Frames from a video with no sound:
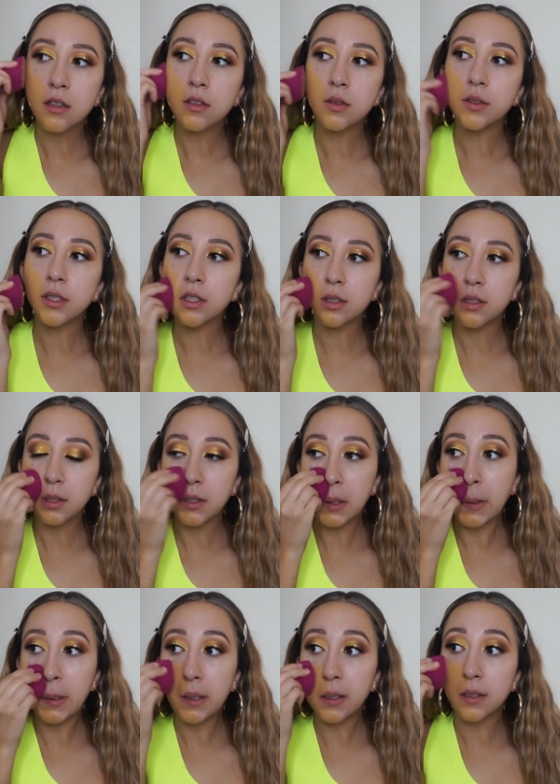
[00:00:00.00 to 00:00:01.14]
Oh yeah,
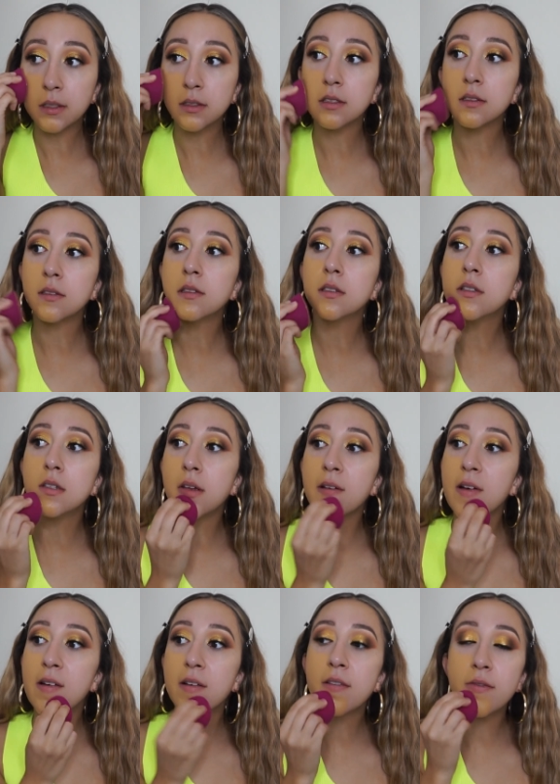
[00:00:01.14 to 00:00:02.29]
this is
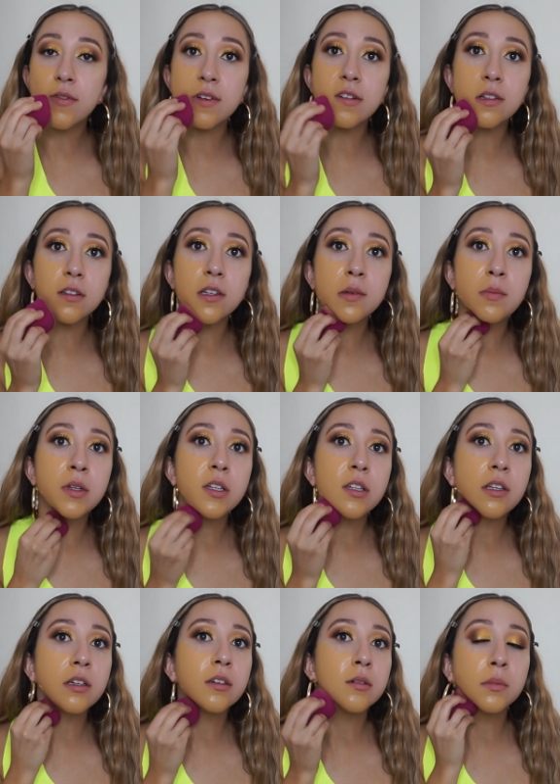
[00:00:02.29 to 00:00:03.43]
definitely
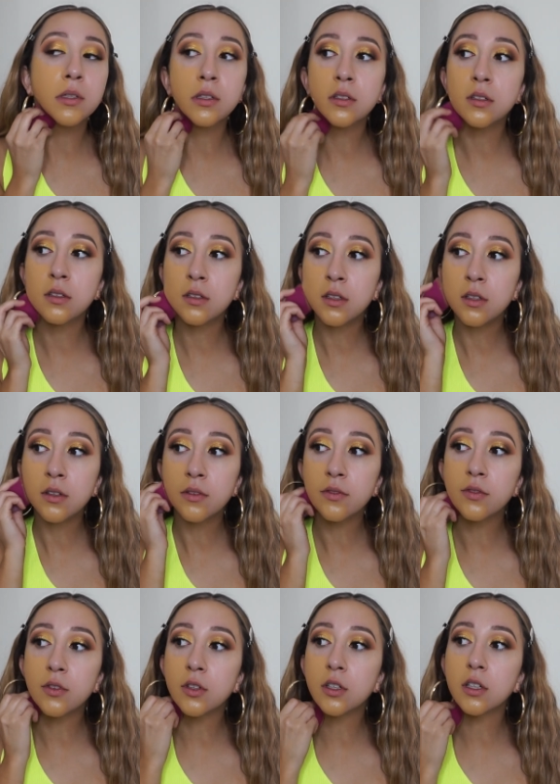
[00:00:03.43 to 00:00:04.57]
medium
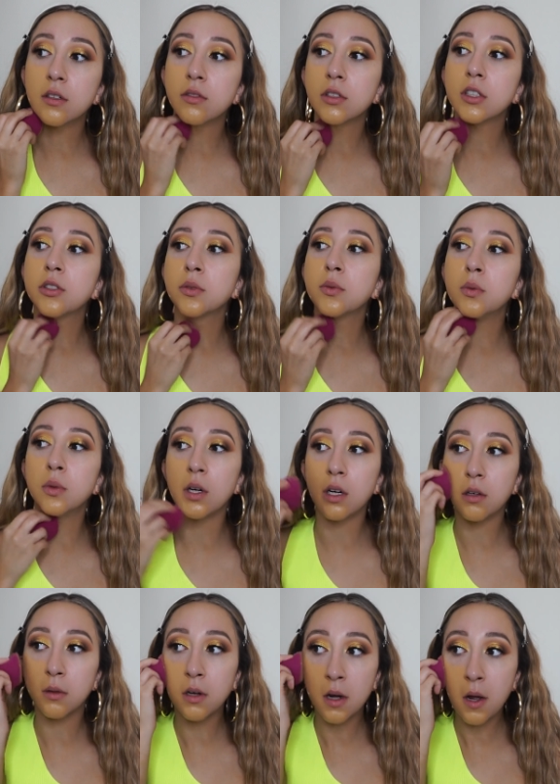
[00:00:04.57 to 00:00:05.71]
full coverage.
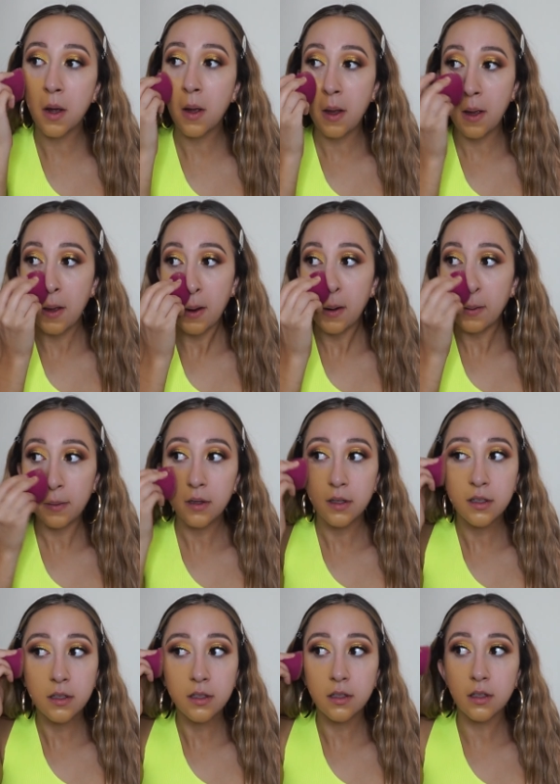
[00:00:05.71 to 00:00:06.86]
Wow.
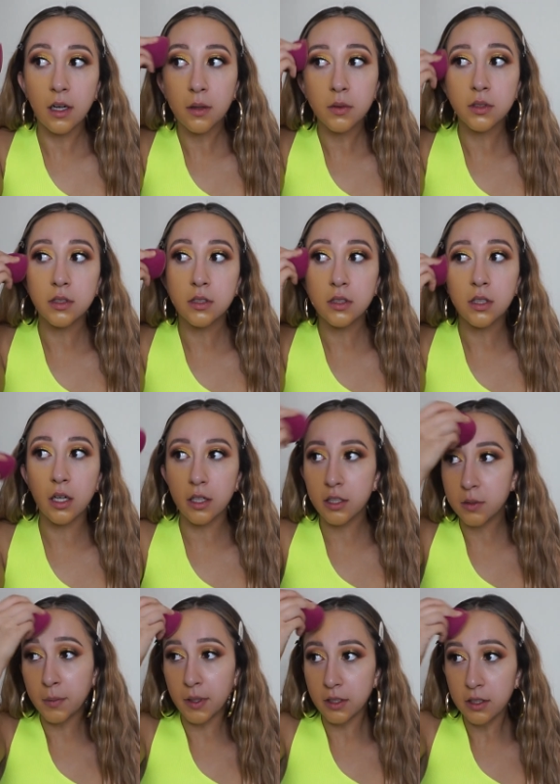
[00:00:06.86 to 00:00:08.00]
I was not
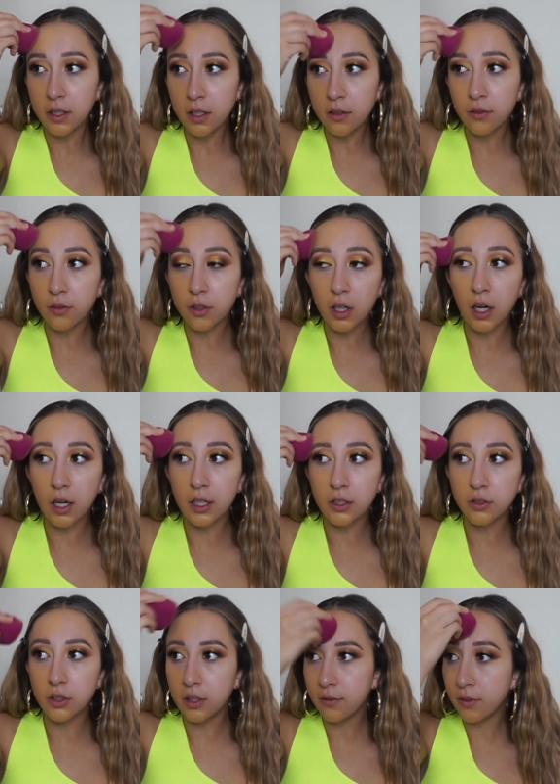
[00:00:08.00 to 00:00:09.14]
expecting that for a
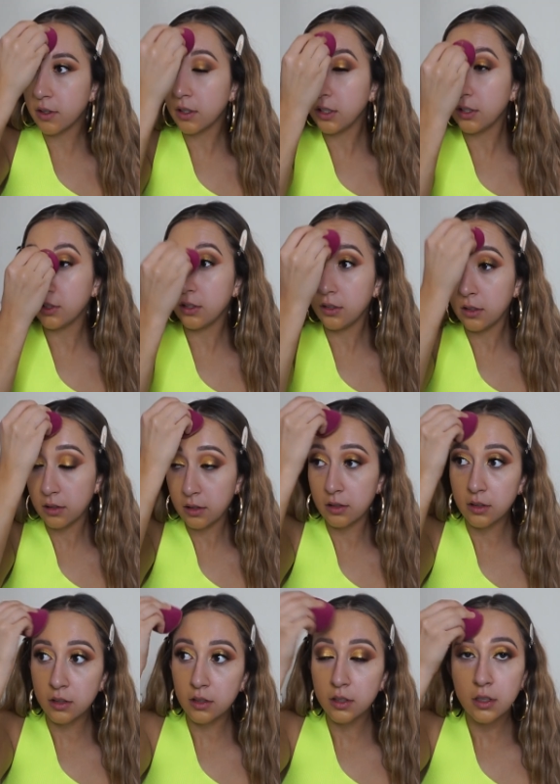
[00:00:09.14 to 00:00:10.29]
hydrating foundation.
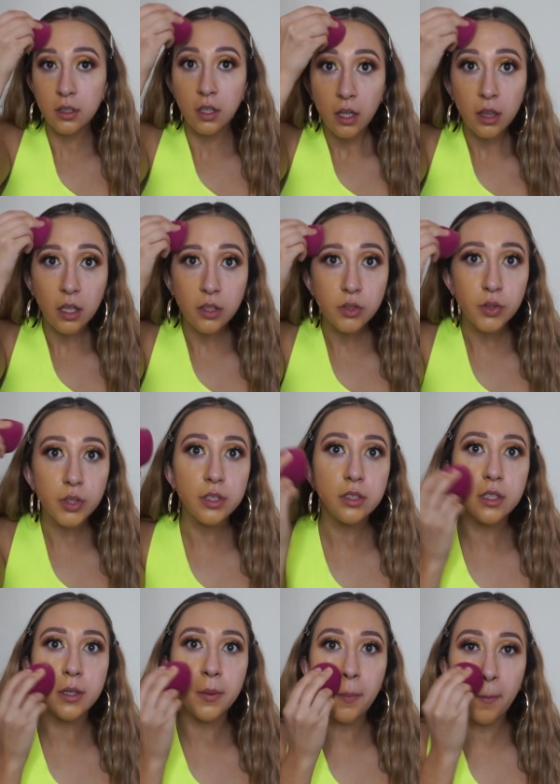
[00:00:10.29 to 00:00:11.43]
That's
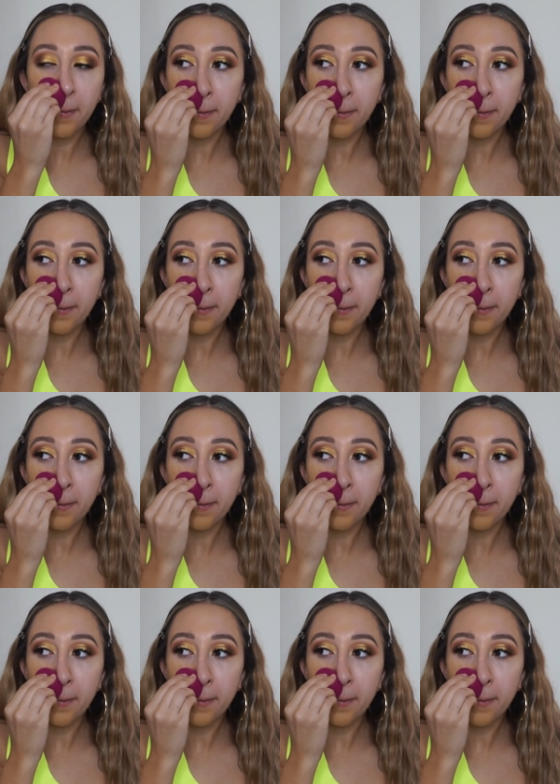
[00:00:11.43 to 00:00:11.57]
crazy.